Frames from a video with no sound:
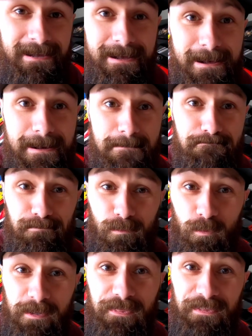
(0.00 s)
One
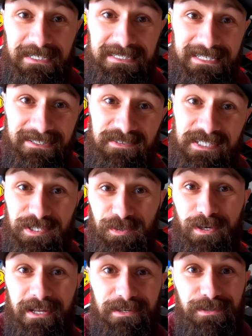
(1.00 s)
of the things that I've still
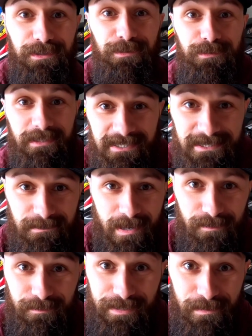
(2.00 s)
got to do that's
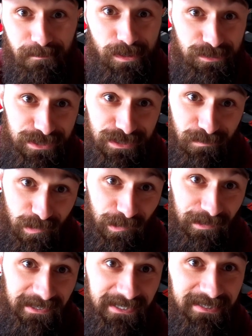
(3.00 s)
probably the most
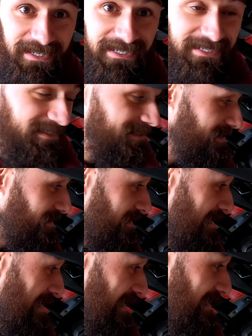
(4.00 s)
important thing that I get
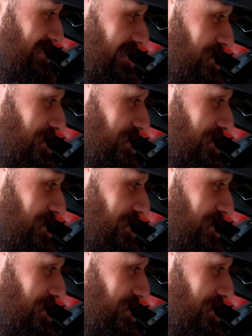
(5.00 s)
done is